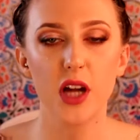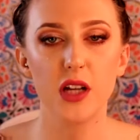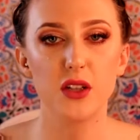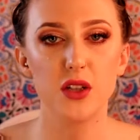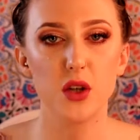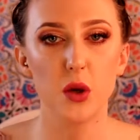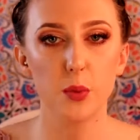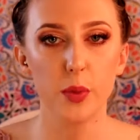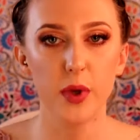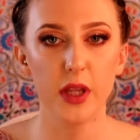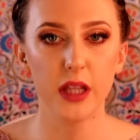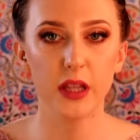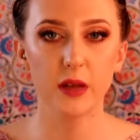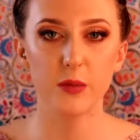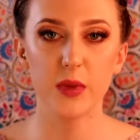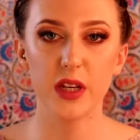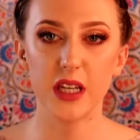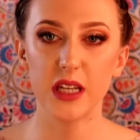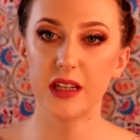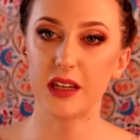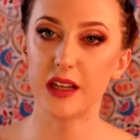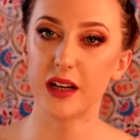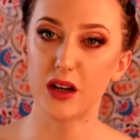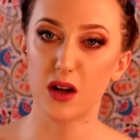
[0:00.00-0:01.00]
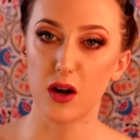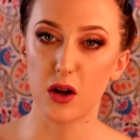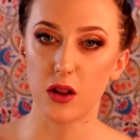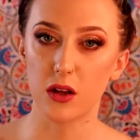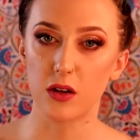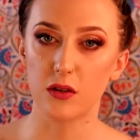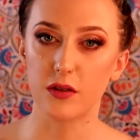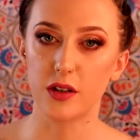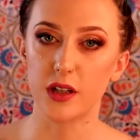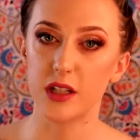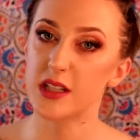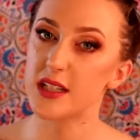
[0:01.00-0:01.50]
Don't be like me and get it all
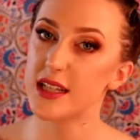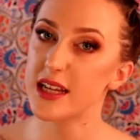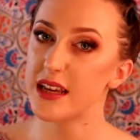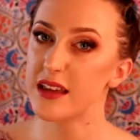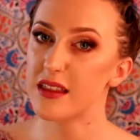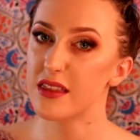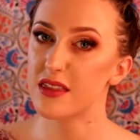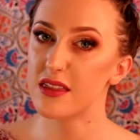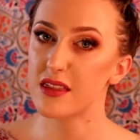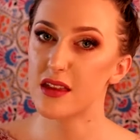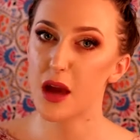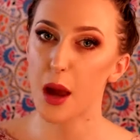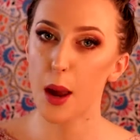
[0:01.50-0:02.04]
over your teeth.